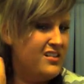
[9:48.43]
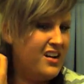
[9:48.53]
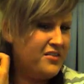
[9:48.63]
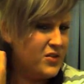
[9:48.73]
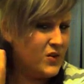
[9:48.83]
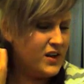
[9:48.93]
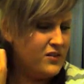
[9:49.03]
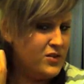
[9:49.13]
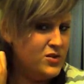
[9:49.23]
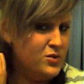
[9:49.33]
I feel like
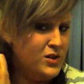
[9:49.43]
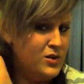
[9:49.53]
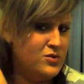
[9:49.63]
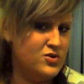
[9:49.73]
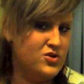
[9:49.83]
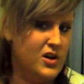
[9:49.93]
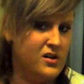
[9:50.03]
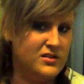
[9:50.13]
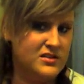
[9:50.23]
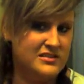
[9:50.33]
if you do huge
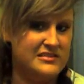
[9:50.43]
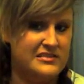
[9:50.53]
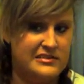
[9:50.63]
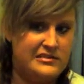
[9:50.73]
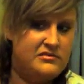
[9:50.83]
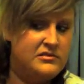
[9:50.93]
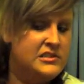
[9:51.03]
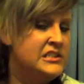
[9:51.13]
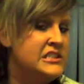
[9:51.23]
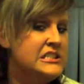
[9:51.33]
chunks, I don't know,
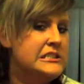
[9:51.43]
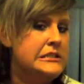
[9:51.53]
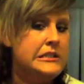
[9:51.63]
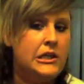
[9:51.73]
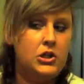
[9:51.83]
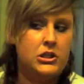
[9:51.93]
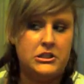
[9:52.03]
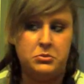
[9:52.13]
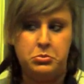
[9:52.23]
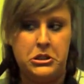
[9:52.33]
they don't look
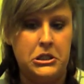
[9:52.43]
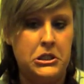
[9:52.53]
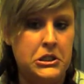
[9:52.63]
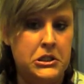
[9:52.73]
as pretty.